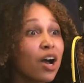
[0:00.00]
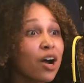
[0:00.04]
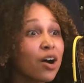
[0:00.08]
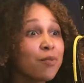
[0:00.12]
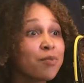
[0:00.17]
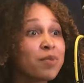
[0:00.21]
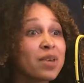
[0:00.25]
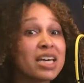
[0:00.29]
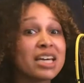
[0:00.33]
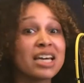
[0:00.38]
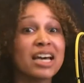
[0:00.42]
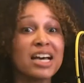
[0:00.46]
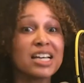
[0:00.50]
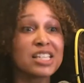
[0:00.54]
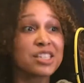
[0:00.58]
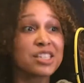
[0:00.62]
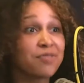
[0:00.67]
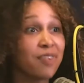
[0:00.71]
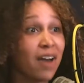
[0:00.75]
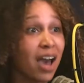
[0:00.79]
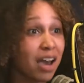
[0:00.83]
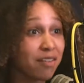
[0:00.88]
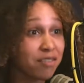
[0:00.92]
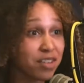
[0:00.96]
You know,
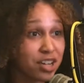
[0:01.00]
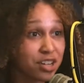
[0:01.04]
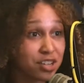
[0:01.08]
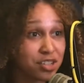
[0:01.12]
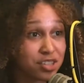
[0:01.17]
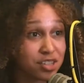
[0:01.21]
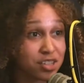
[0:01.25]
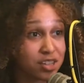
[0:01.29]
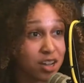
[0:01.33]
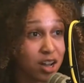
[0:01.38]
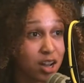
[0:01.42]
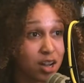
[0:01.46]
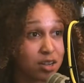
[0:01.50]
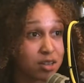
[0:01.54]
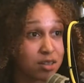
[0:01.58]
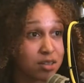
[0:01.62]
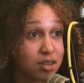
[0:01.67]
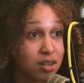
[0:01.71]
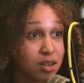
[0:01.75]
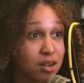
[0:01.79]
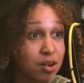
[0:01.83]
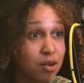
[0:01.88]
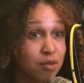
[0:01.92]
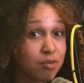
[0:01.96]
because 5 years
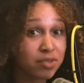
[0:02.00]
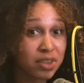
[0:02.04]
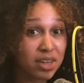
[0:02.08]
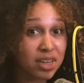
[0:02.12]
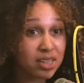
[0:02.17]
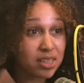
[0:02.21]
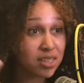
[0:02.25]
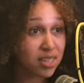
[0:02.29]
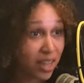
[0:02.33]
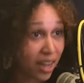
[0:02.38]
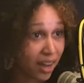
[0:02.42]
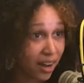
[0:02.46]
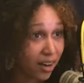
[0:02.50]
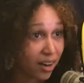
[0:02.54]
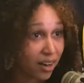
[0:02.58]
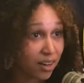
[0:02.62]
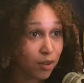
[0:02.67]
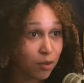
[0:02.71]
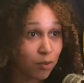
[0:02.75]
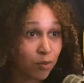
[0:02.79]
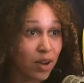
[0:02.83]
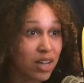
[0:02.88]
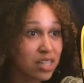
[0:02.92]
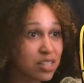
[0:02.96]
ago, this
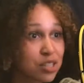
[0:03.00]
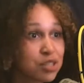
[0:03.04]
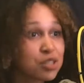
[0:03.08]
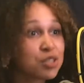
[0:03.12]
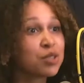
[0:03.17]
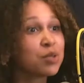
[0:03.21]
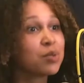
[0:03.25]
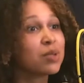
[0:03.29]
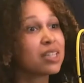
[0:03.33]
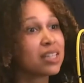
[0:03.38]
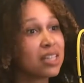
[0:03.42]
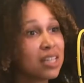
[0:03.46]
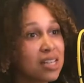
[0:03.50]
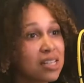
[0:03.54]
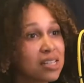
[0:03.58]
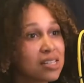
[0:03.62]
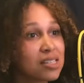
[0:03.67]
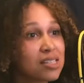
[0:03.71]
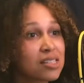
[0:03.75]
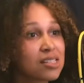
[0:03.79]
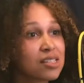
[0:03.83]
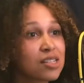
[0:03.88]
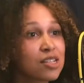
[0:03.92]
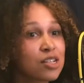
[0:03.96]
hair wasn't doing
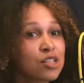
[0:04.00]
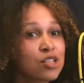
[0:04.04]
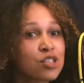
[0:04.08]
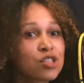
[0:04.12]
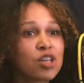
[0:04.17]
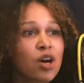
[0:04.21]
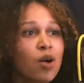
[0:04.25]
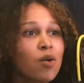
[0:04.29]
this. Yeah.